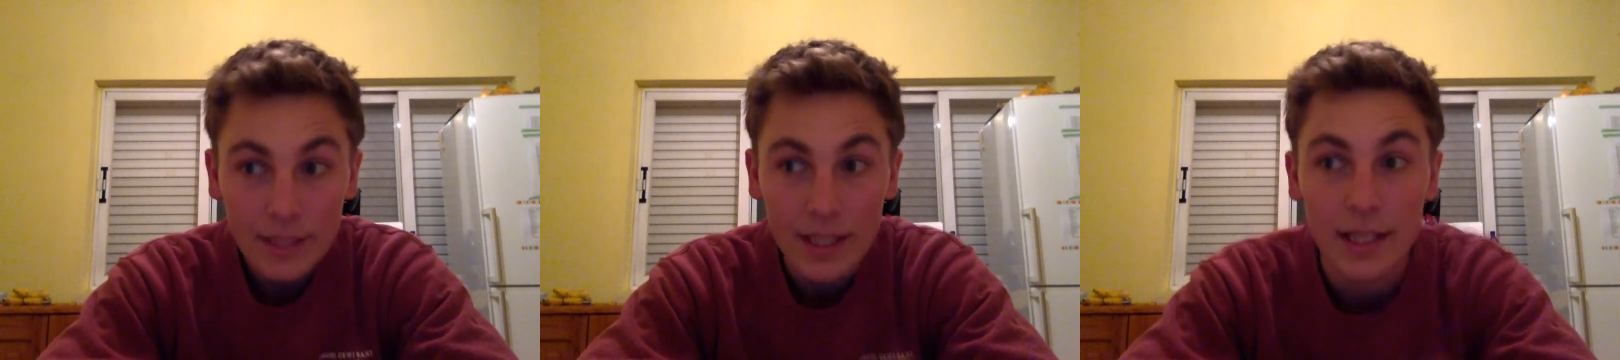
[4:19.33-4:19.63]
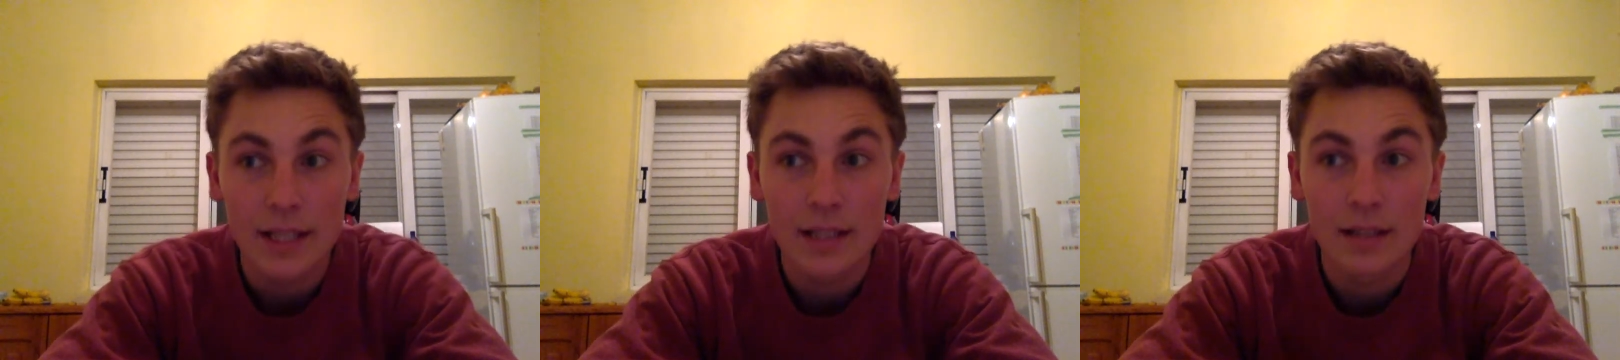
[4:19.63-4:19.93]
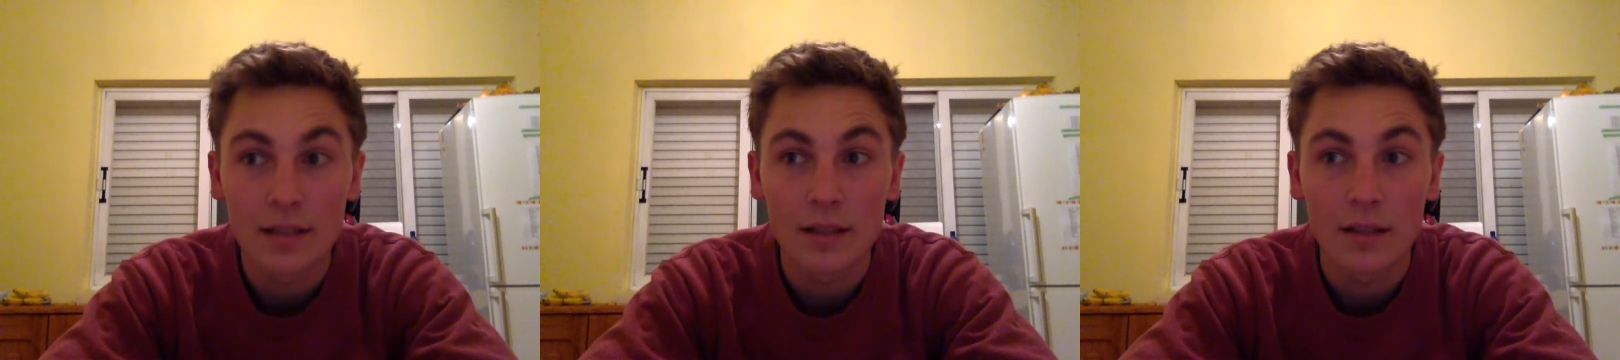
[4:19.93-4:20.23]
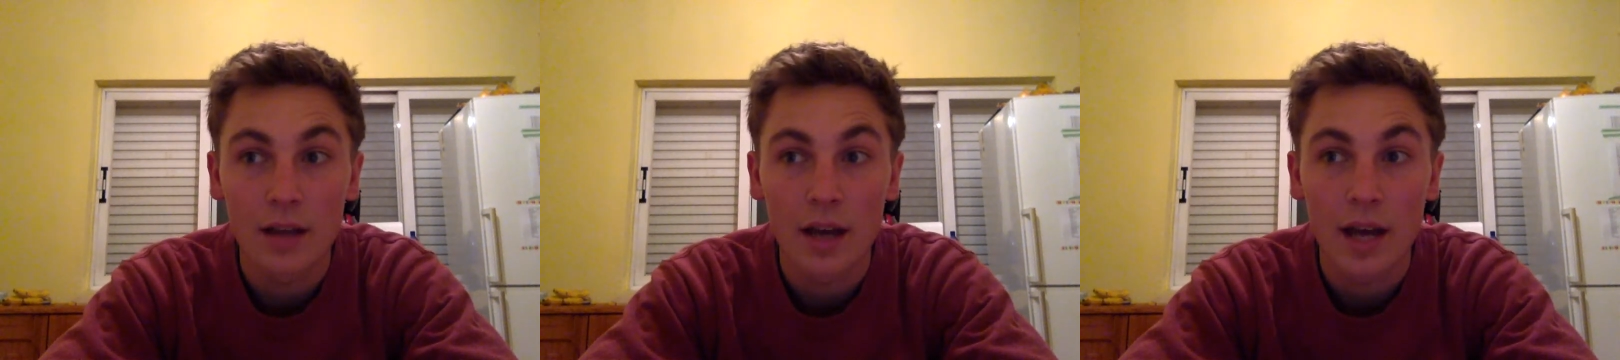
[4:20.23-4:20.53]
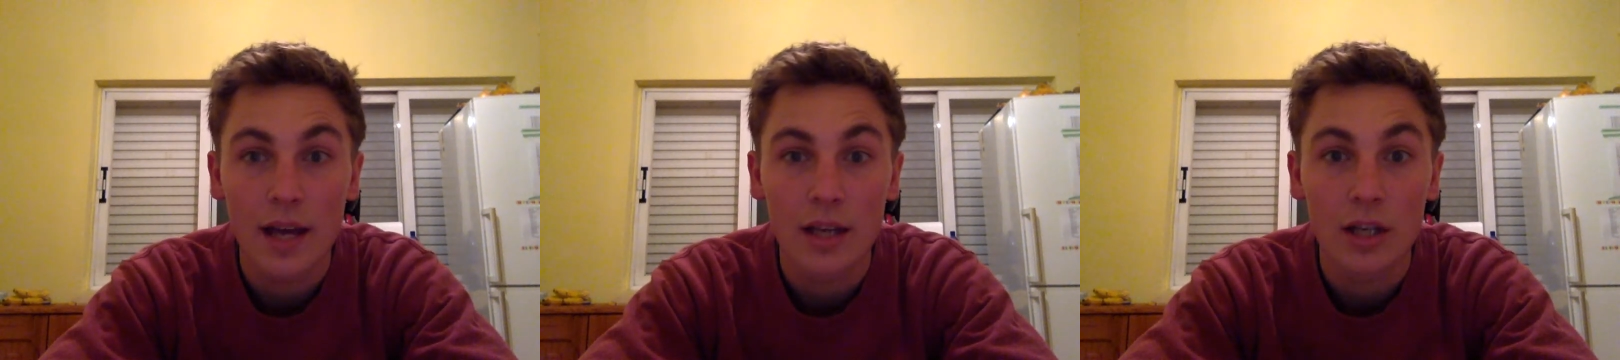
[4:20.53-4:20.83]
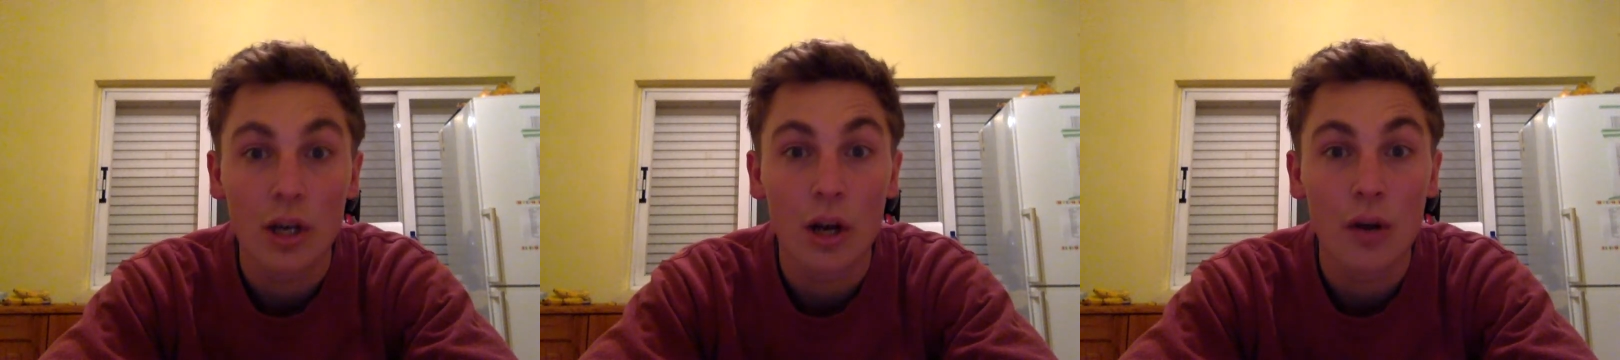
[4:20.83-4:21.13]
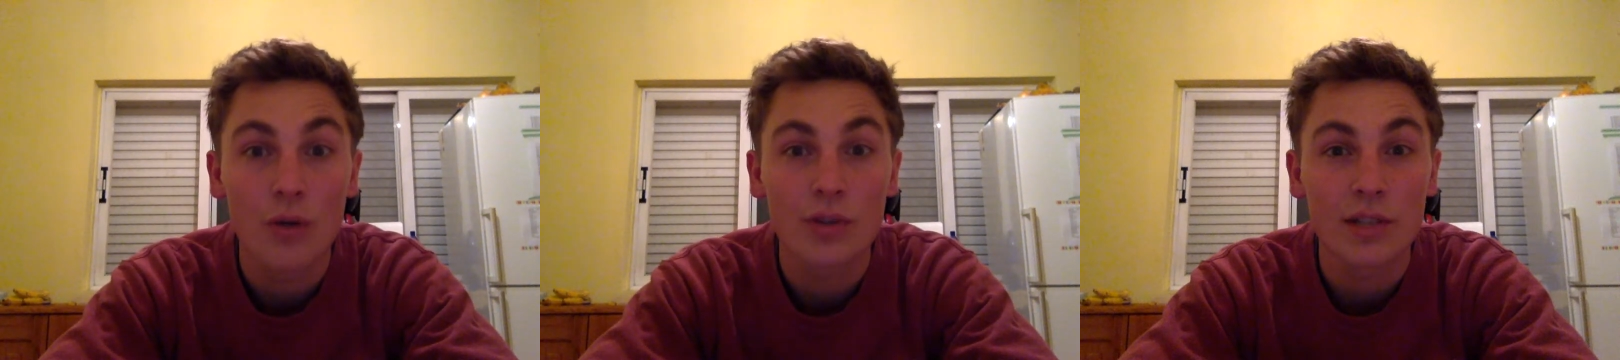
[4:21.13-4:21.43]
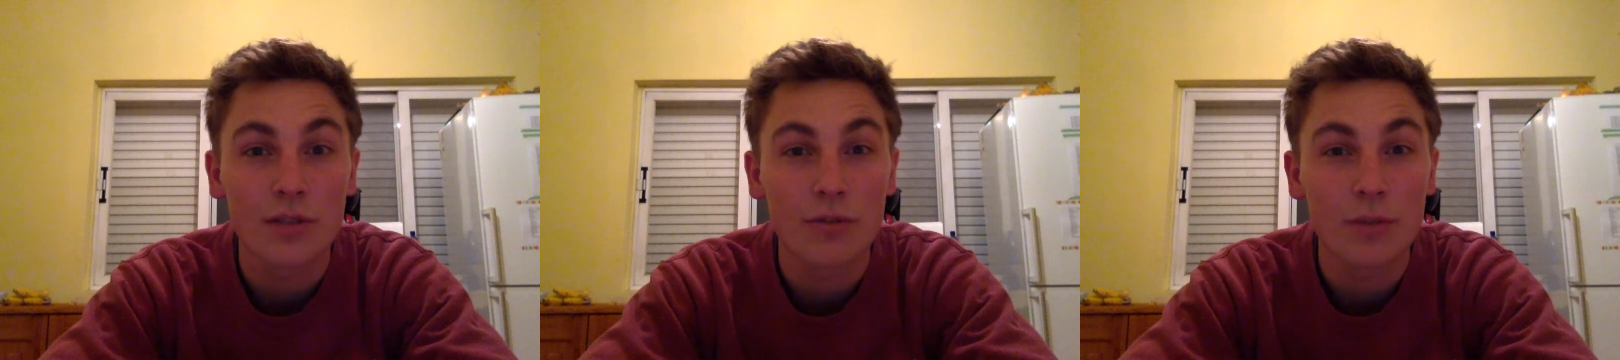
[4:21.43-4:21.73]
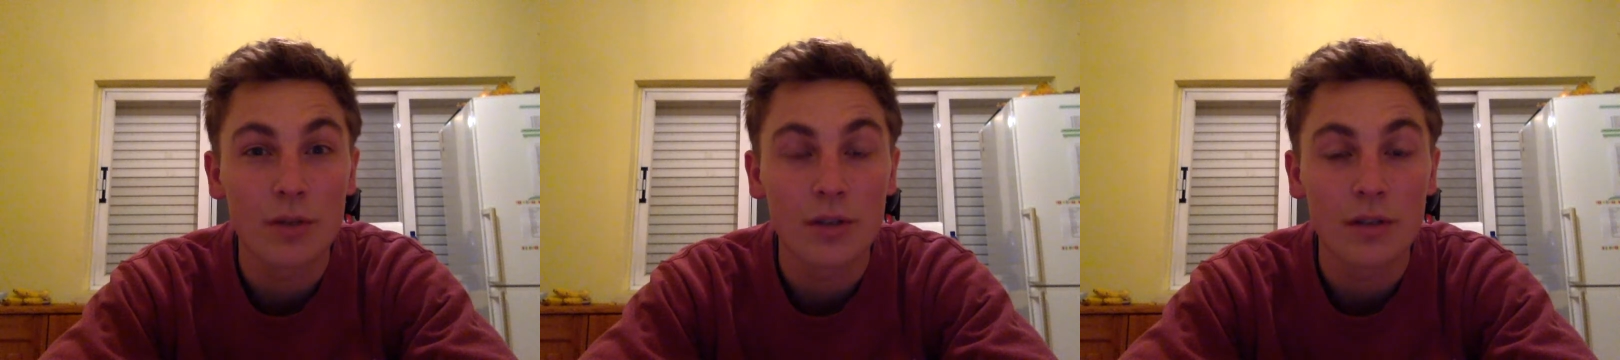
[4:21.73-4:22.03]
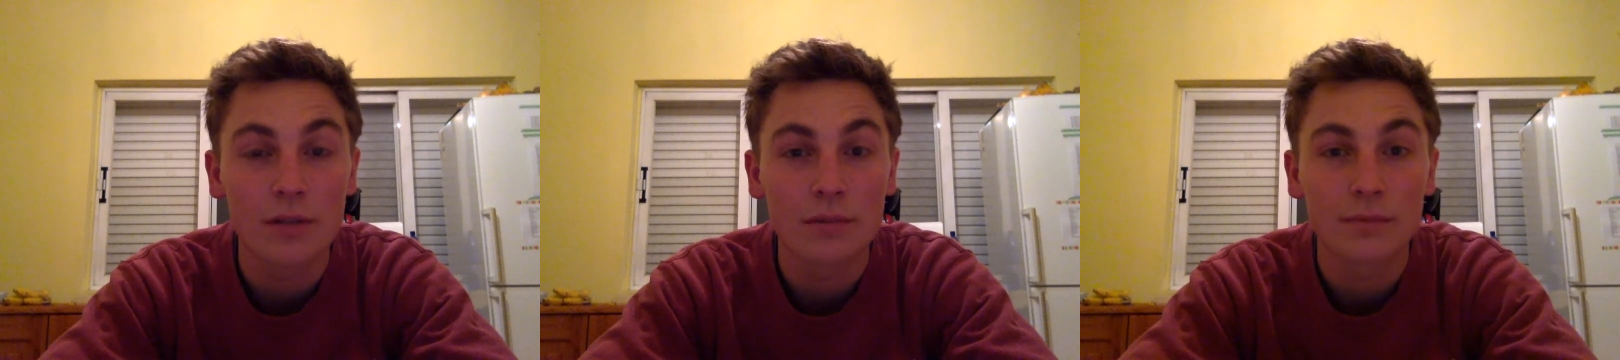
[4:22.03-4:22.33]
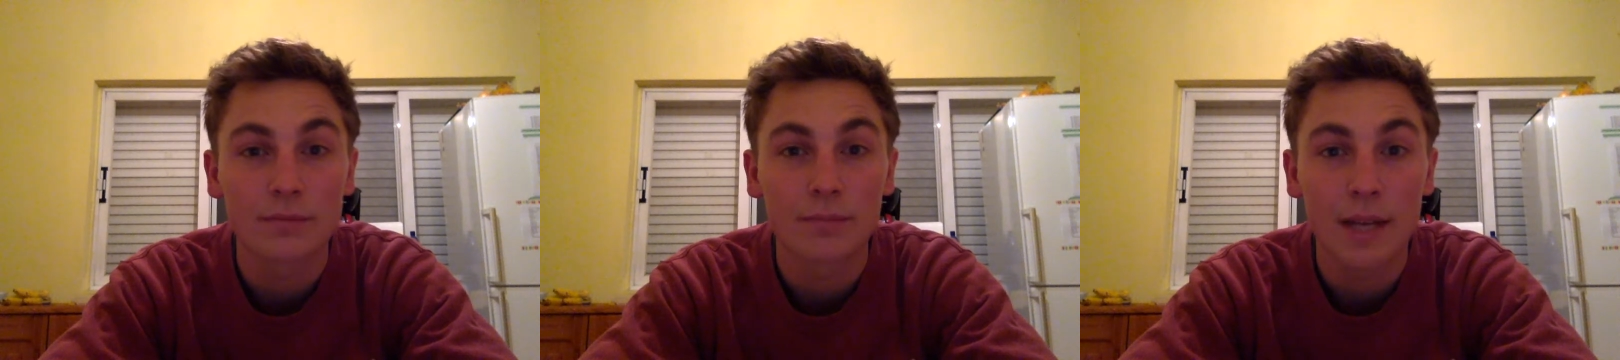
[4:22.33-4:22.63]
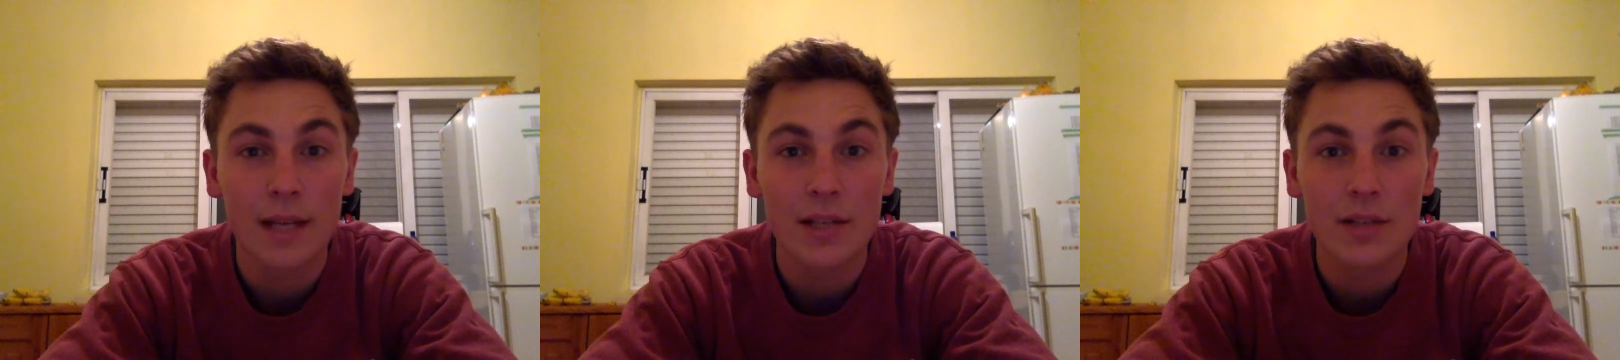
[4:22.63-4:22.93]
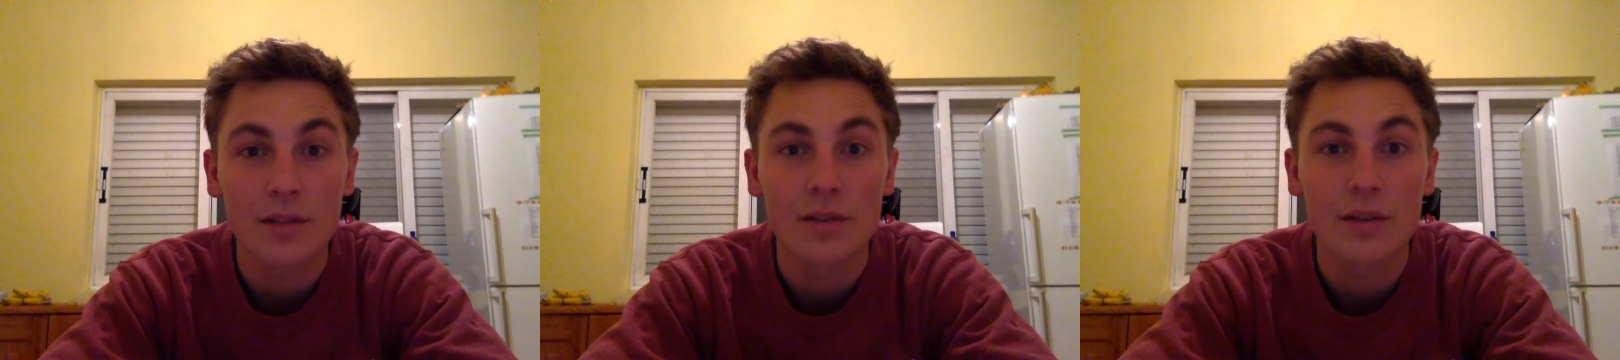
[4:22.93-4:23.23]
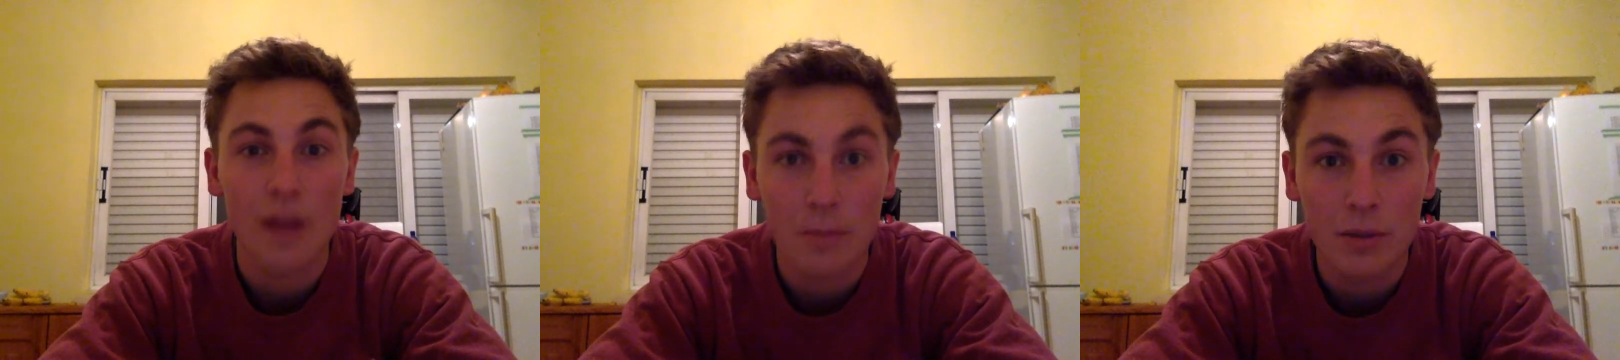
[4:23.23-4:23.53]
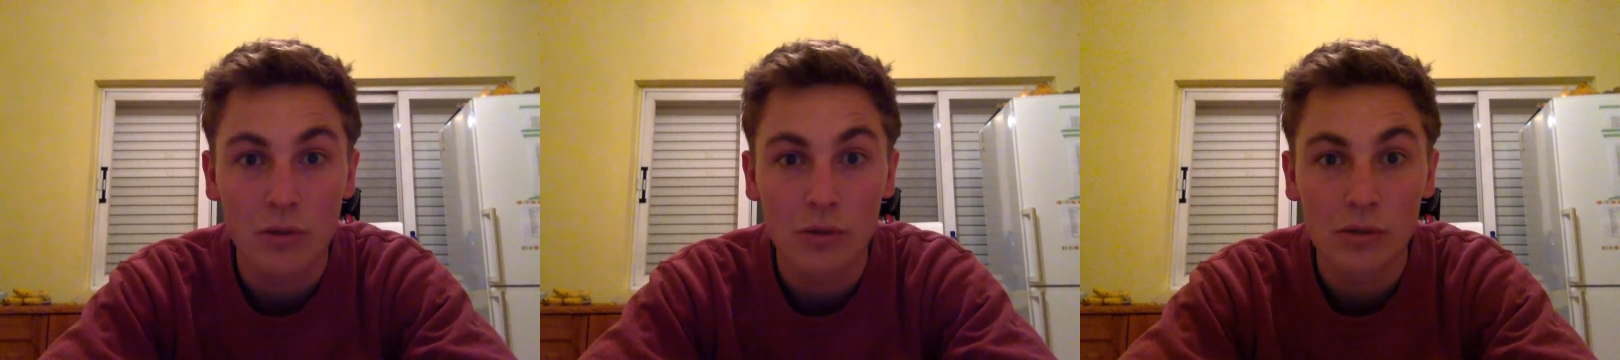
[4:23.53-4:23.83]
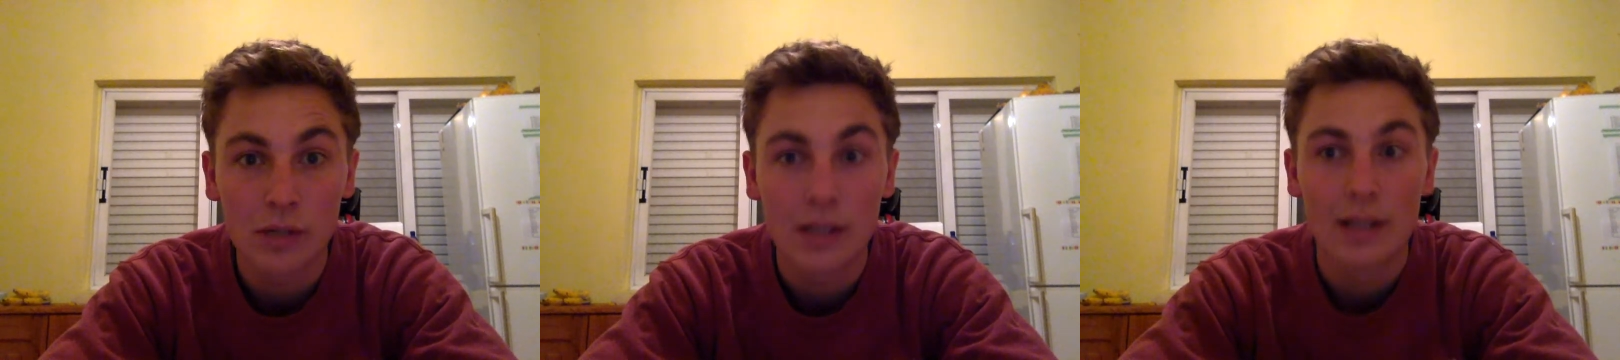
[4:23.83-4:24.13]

in a clothes distribution place, so that'll be cool.